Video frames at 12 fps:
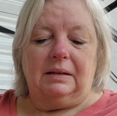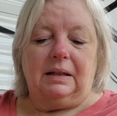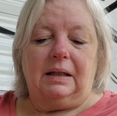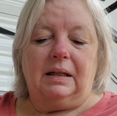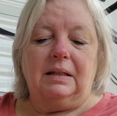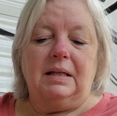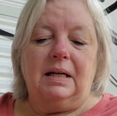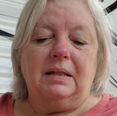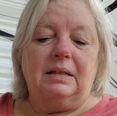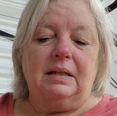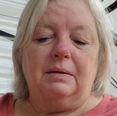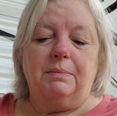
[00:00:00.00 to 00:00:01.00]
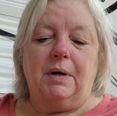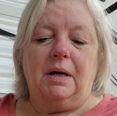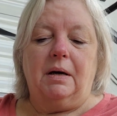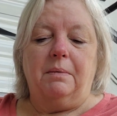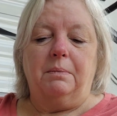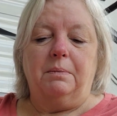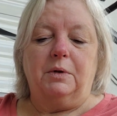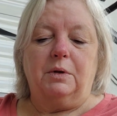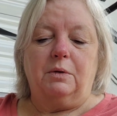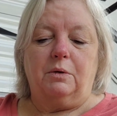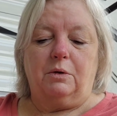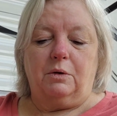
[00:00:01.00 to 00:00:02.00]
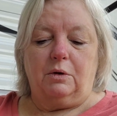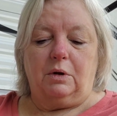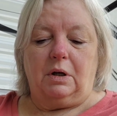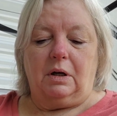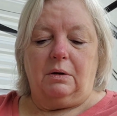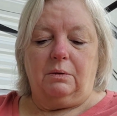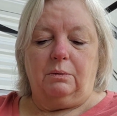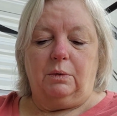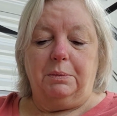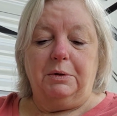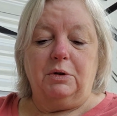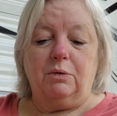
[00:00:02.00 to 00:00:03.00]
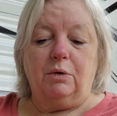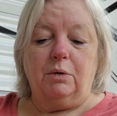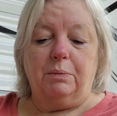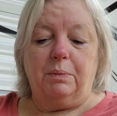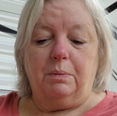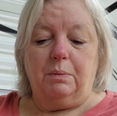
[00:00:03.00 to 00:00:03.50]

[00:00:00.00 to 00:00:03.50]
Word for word: like Nancy's mom uh, women's group